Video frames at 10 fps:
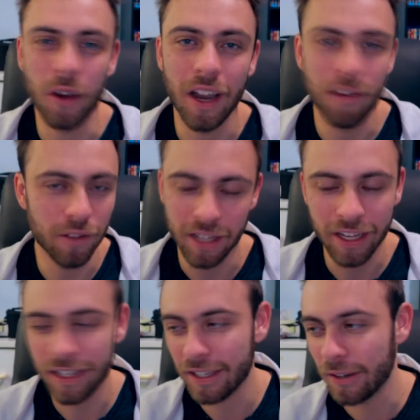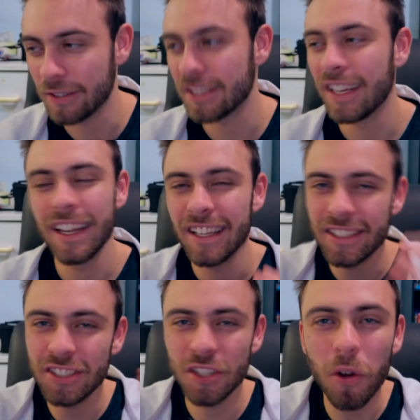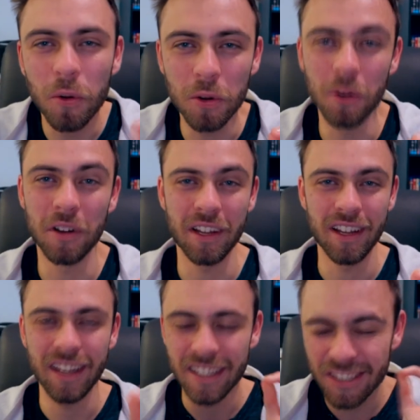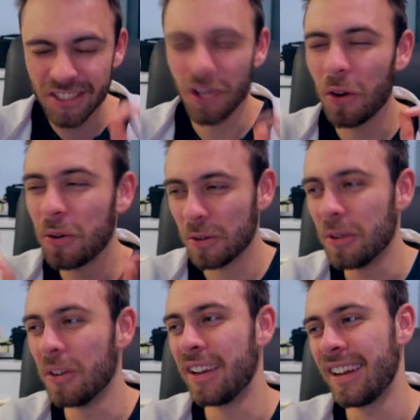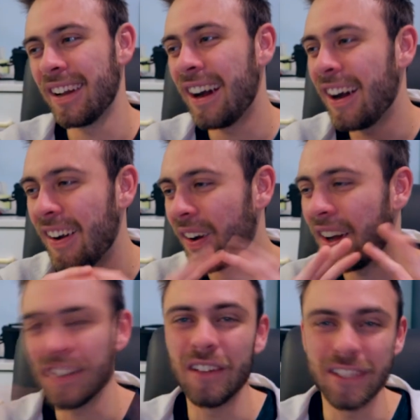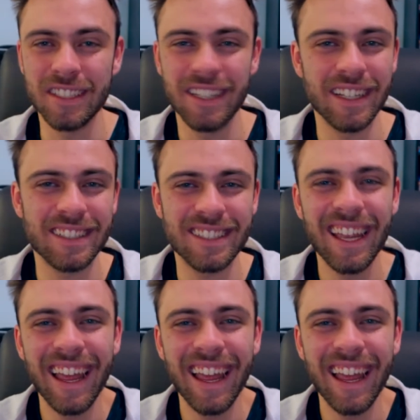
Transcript: or however the heck it goes. So good, so good. I, I, I love it. It's